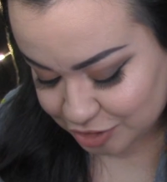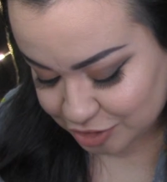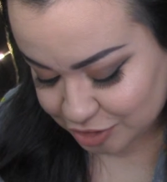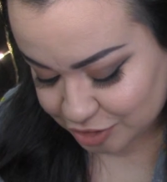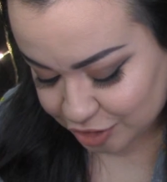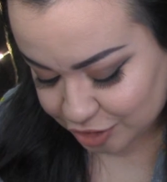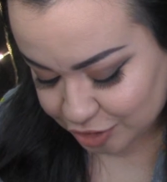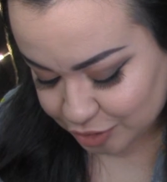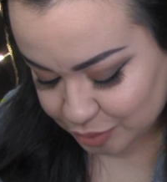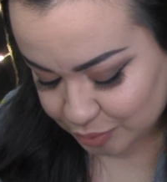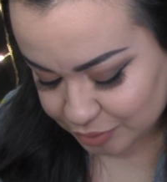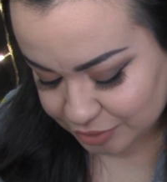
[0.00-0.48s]

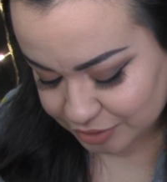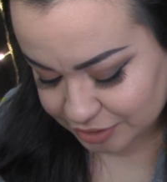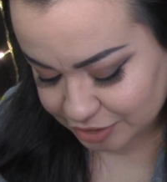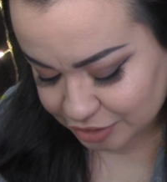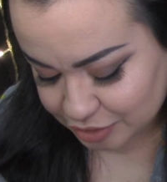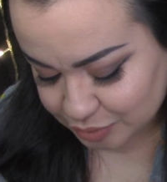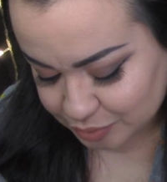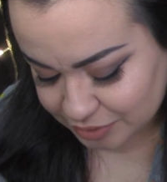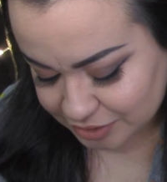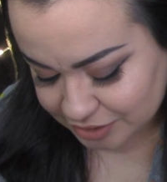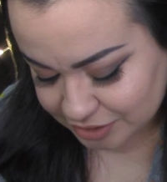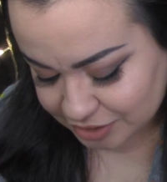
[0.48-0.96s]
dark one. This
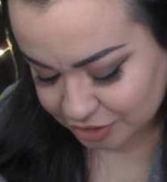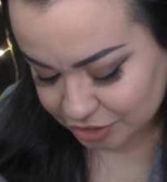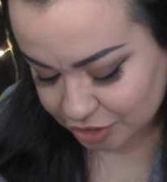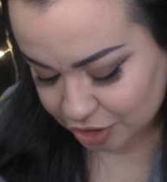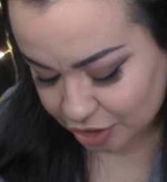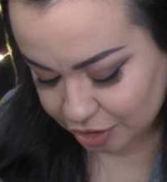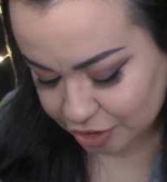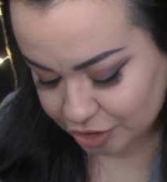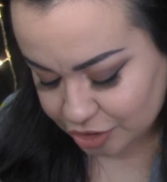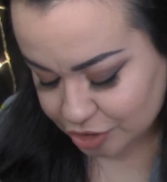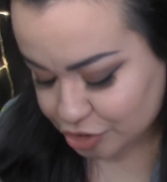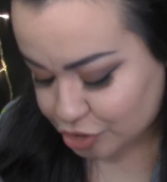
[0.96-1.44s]
one is
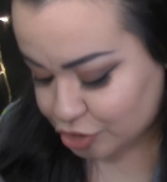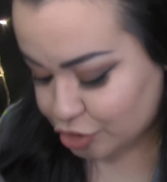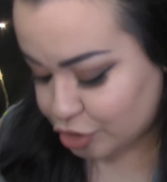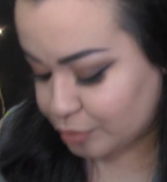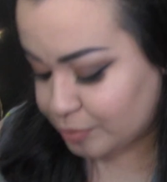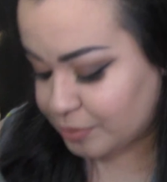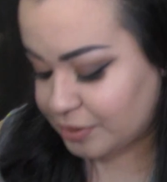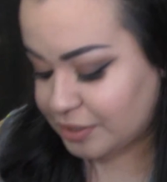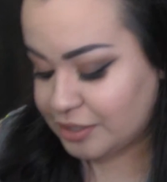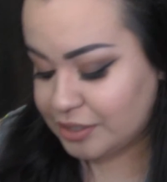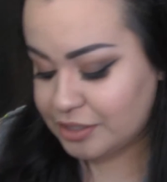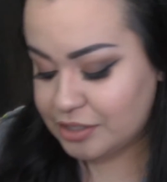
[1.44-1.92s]
Talk
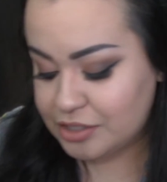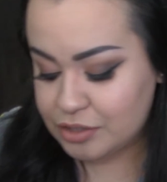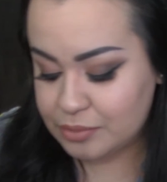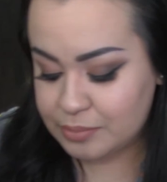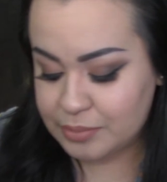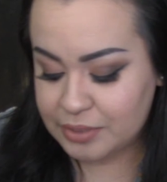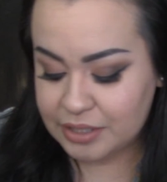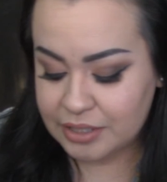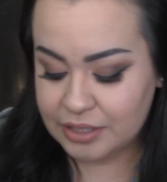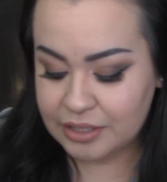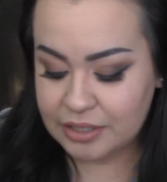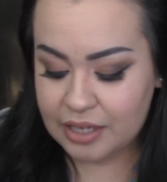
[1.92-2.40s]
Derby to
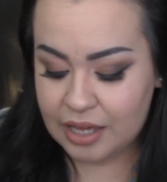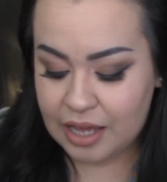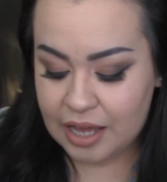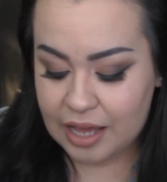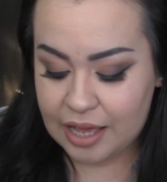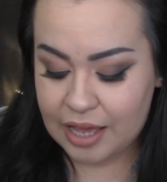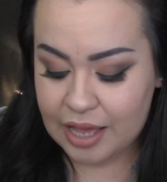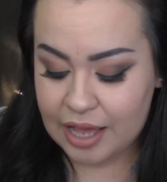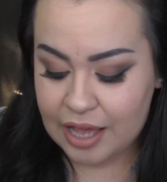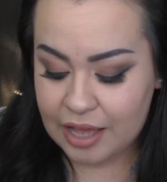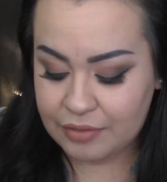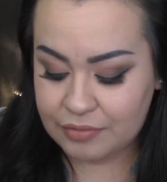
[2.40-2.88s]
me. I
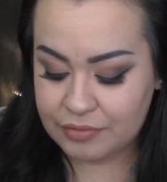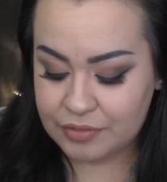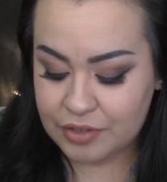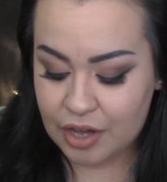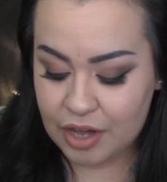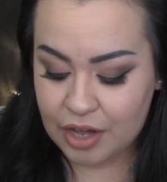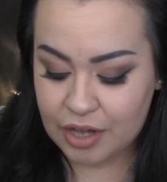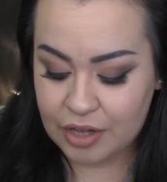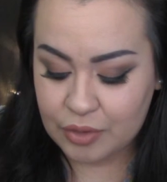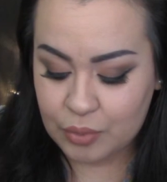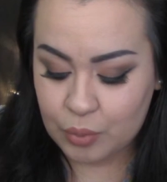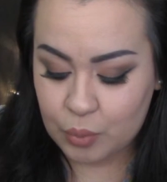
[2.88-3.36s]
have
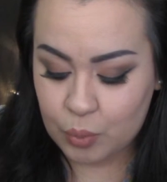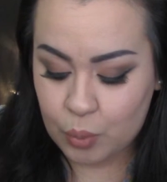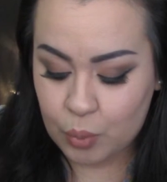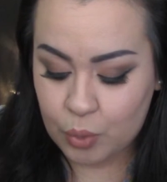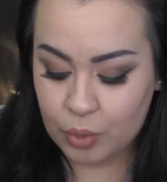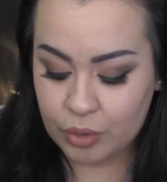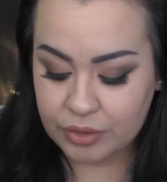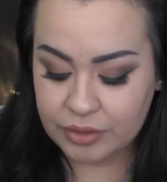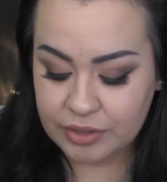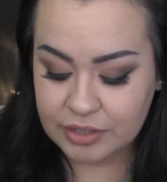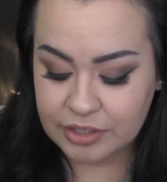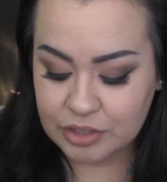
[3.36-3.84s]
not
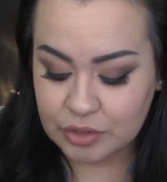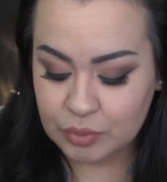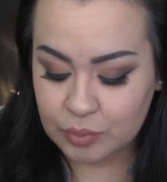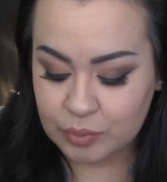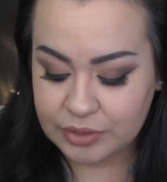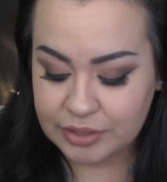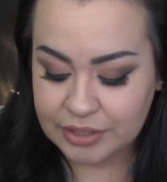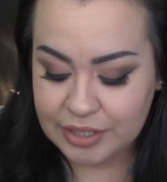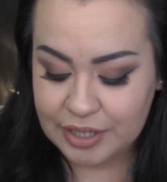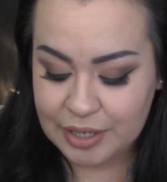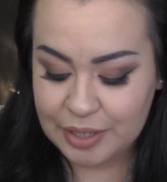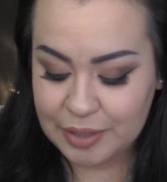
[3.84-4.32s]
worn this
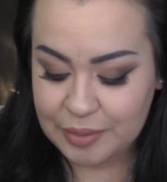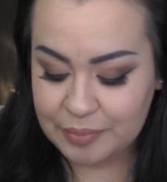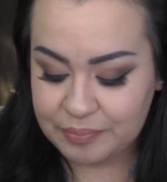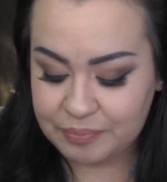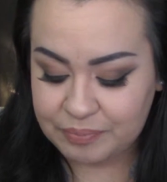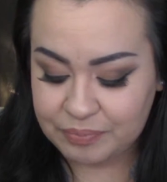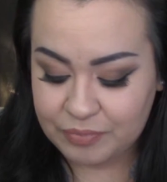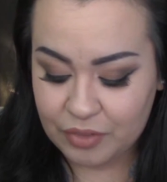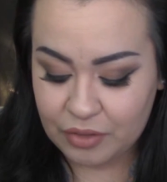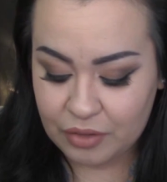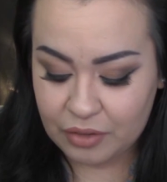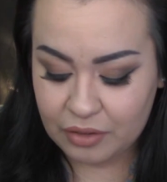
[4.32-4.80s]
one yet.
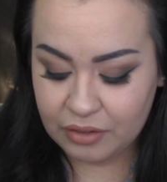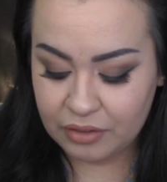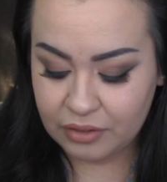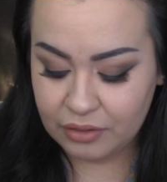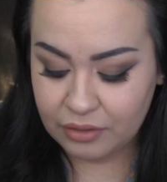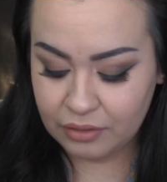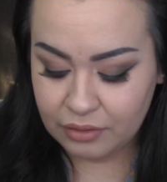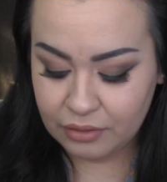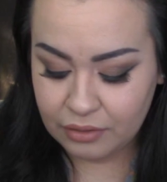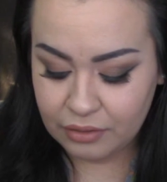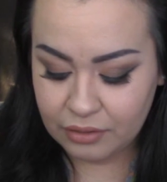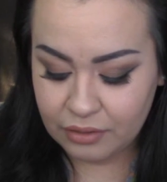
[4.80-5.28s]

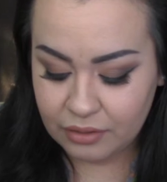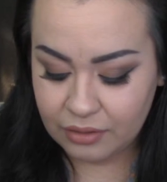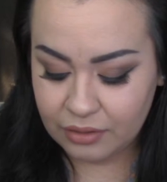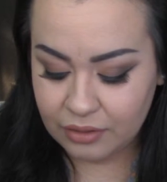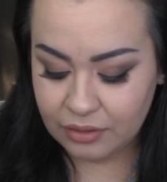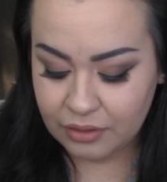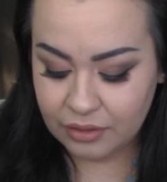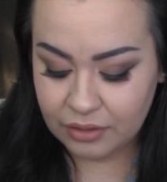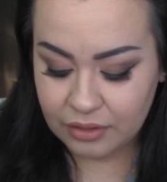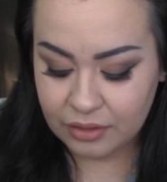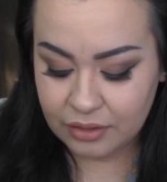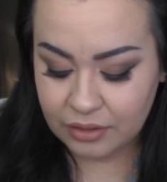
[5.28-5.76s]

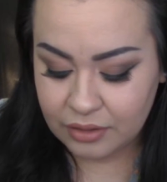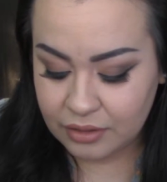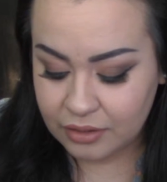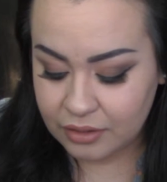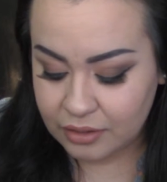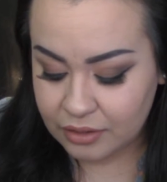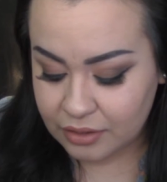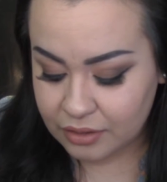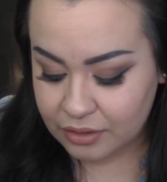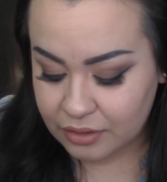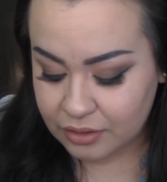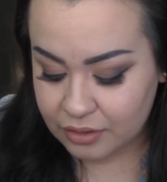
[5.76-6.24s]
Oh
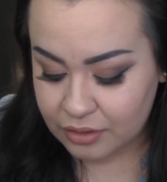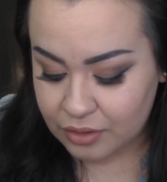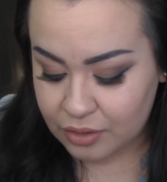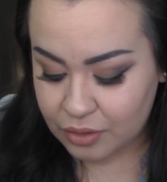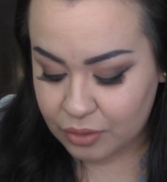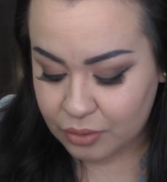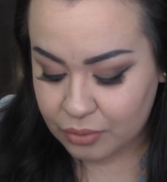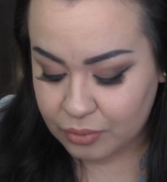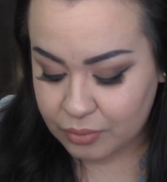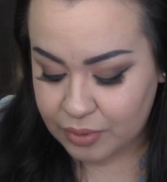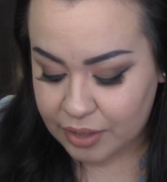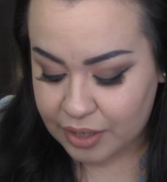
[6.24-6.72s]

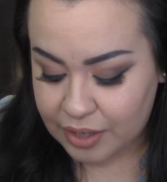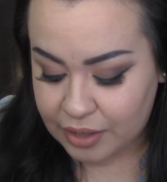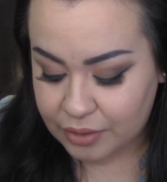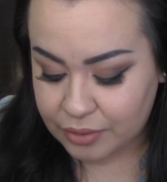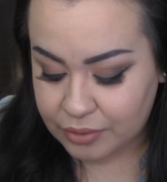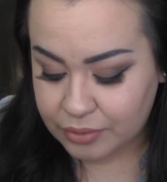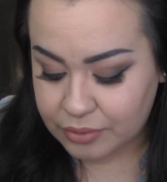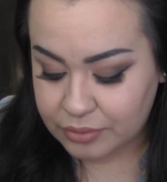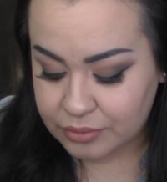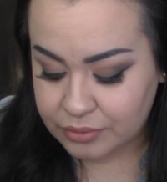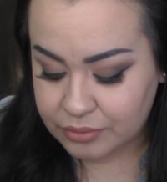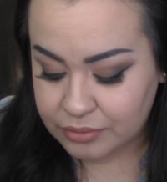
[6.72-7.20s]

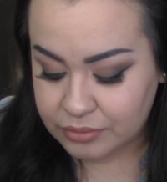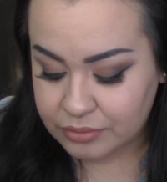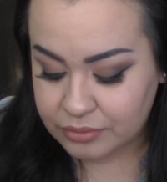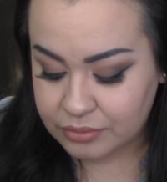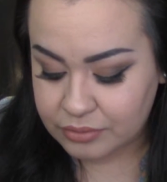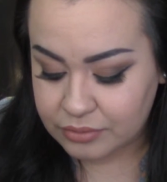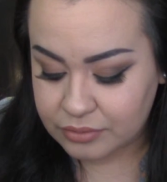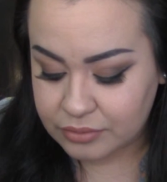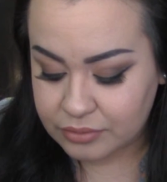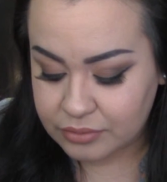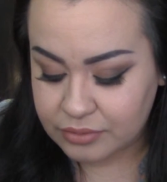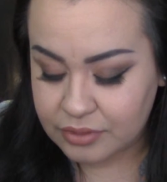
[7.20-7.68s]
wow.
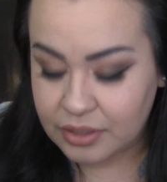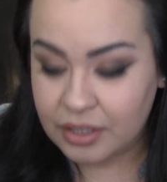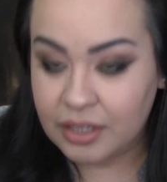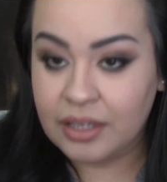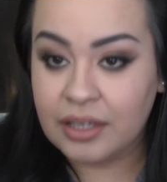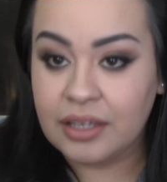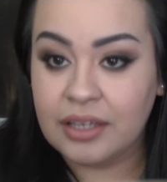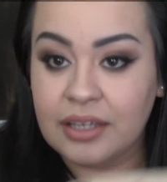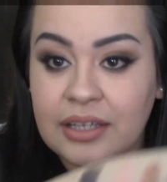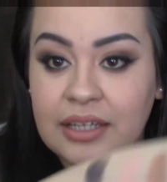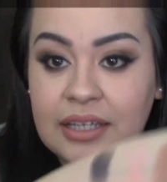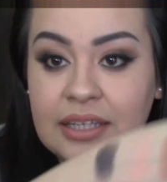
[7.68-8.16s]

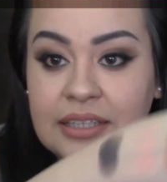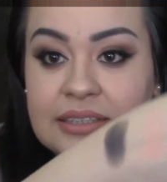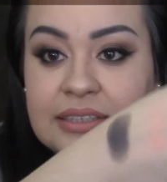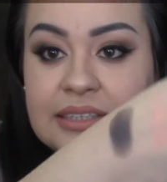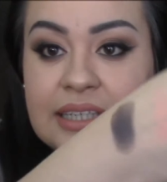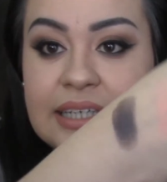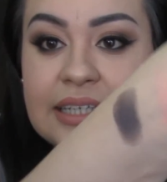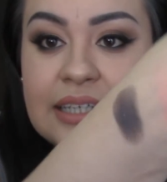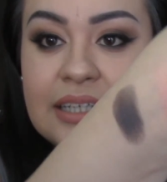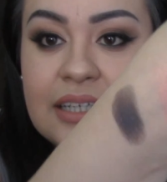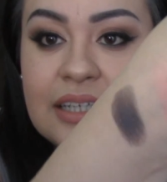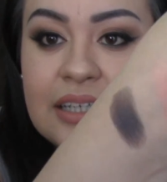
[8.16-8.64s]
It's
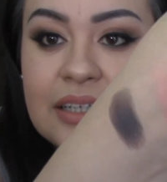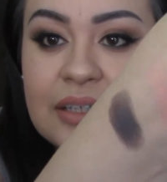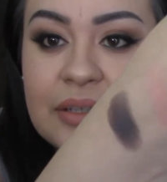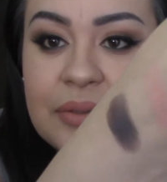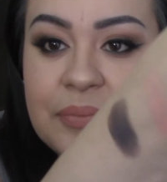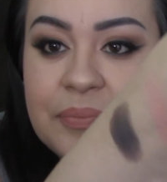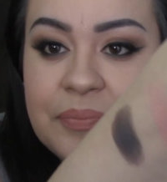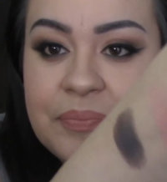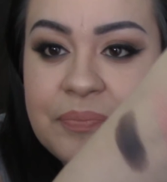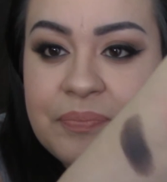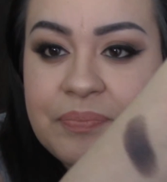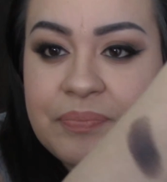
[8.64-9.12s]
like
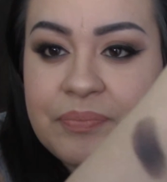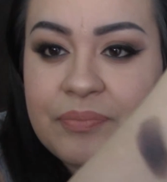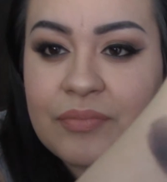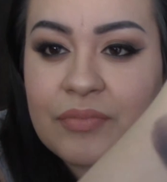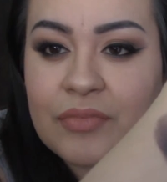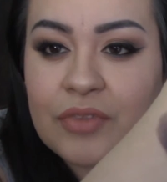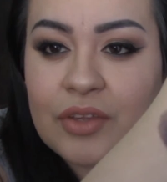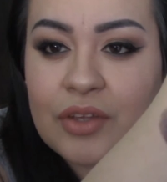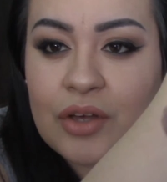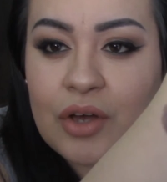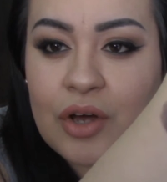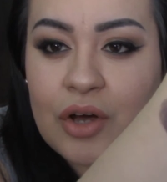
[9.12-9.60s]

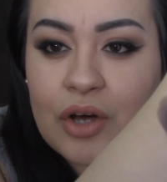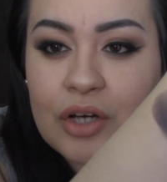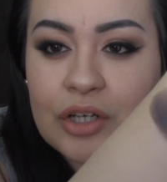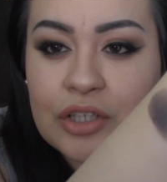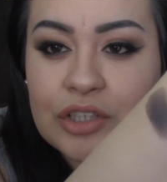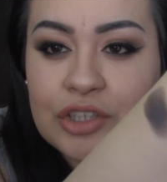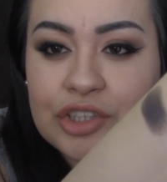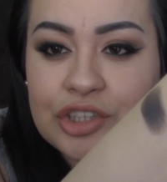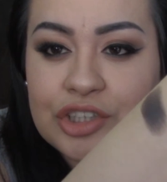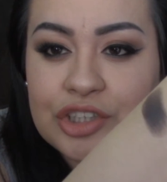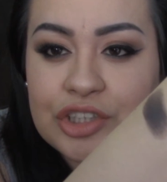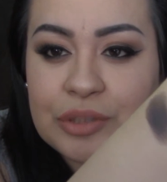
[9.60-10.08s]
a
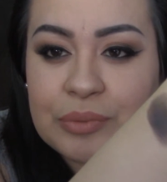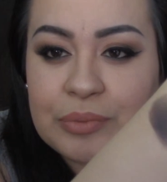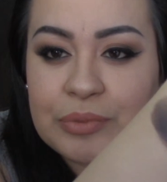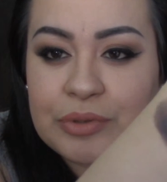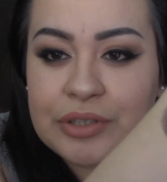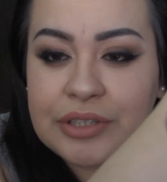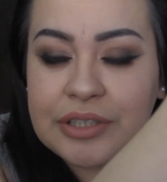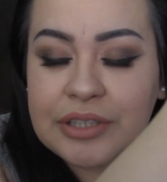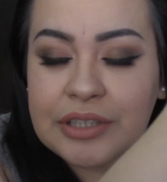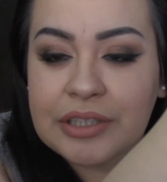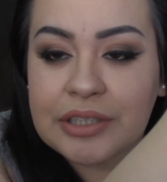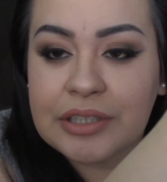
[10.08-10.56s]

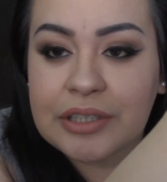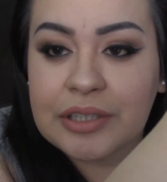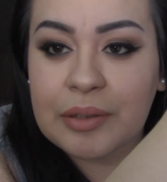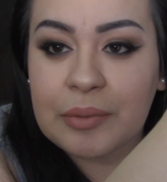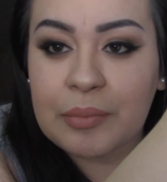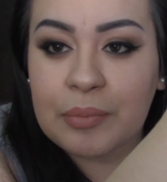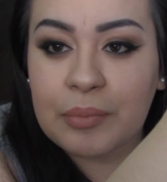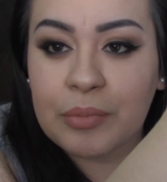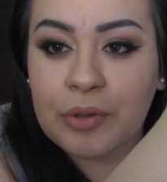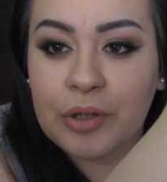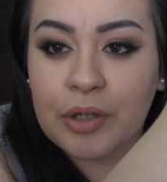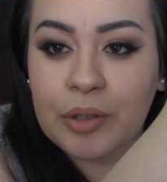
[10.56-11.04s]
shimmery
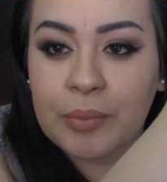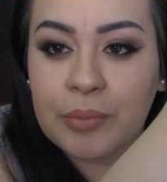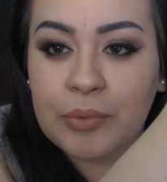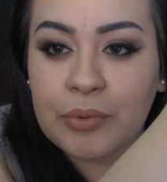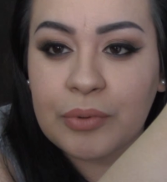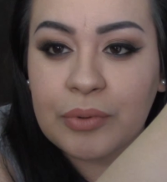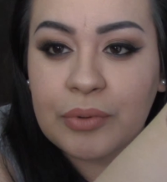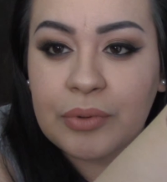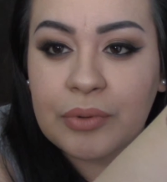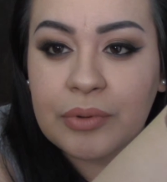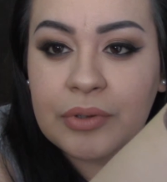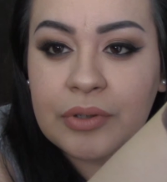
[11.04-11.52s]

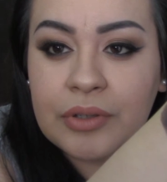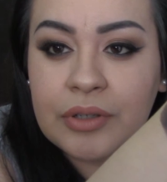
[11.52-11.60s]
purple.